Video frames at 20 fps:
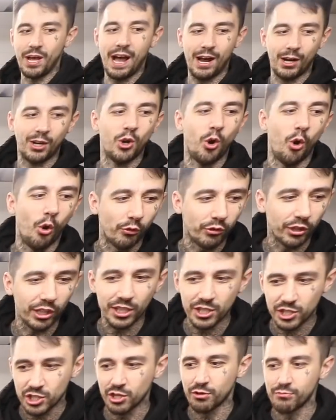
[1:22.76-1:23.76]
are
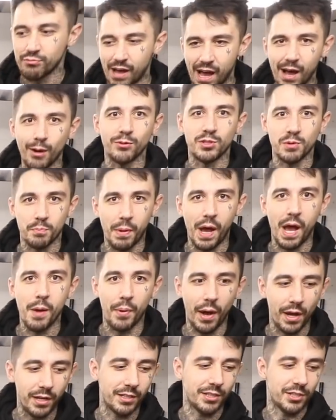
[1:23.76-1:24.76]
currently surrounded by
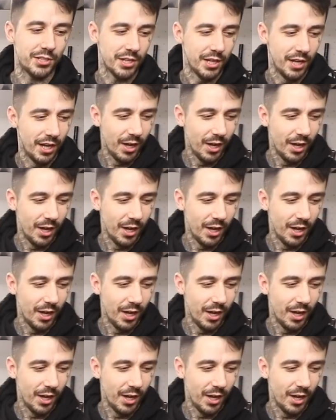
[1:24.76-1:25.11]
bikes.